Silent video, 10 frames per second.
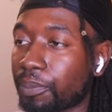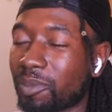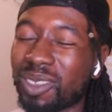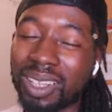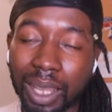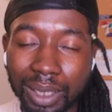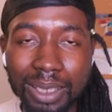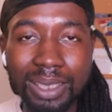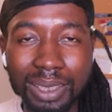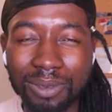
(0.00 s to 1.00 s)
Well, I
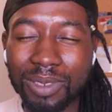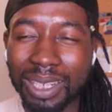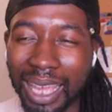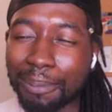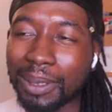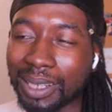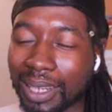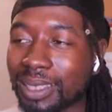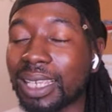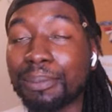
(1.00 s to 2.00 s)
guess that didn't really happen in that
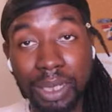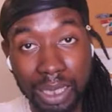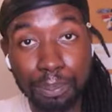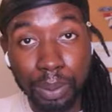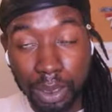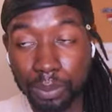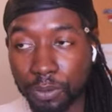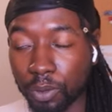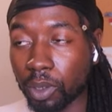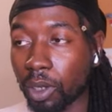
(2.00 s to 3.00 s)
say, but he appeared
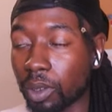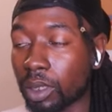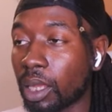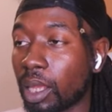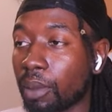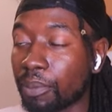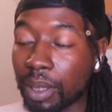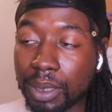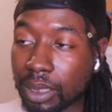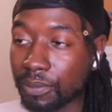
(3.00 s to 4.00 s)
before Code.
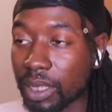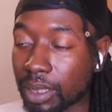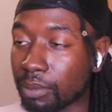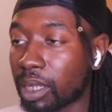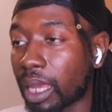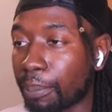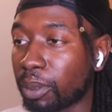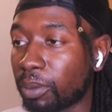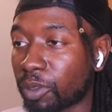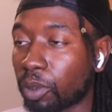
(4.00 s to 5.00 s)
Maybe something similar happened
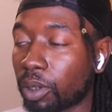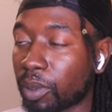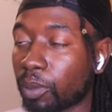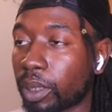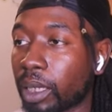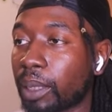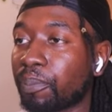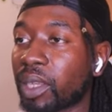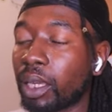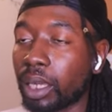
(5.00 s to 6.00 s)
with Kuruma, where
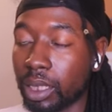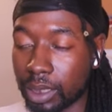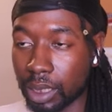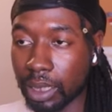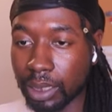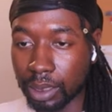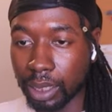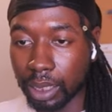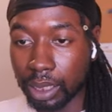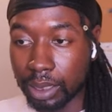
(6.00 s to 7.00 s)
it's
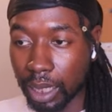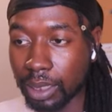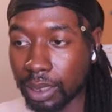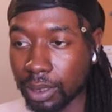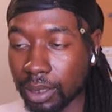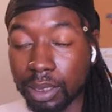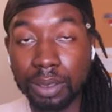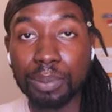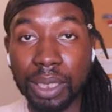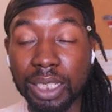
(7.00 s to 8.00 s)
his essence
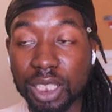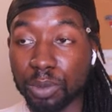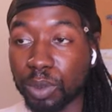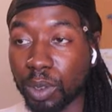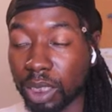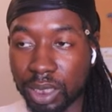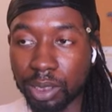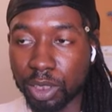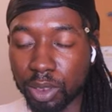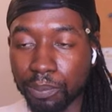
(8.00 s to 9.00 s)
couldn't be
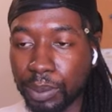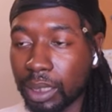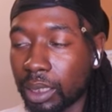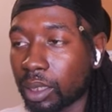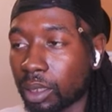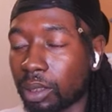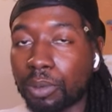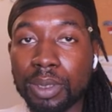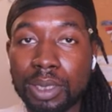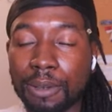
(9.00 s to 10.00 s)
extinguished completely. You know, there
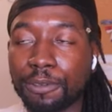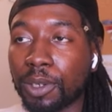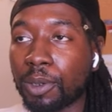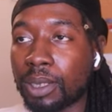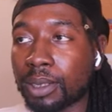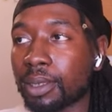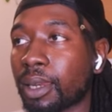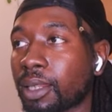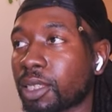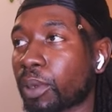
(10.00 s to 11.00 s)
is that theory in
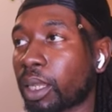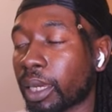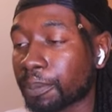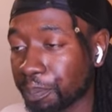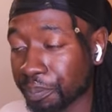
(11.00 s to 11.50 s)
science where like